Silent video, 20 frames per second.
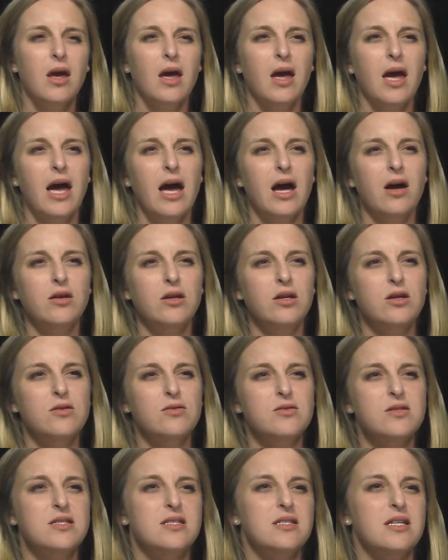How do
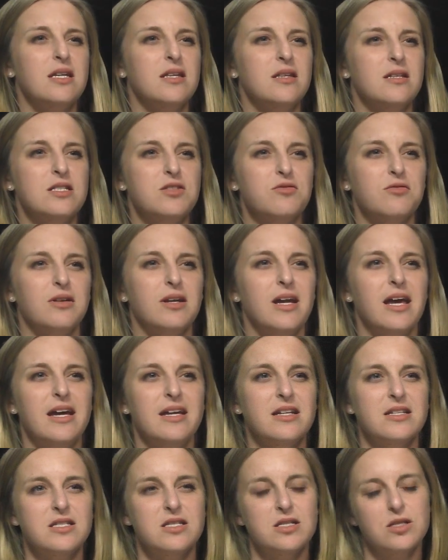you see this
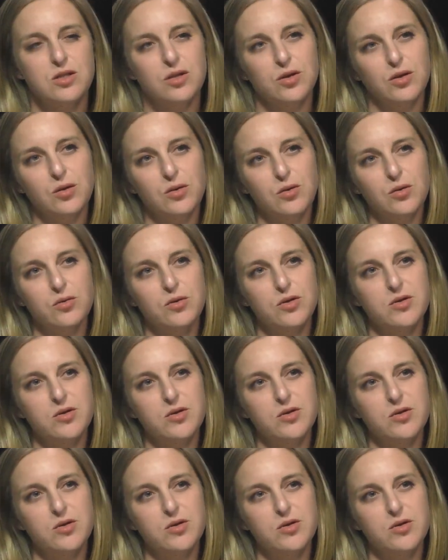relates to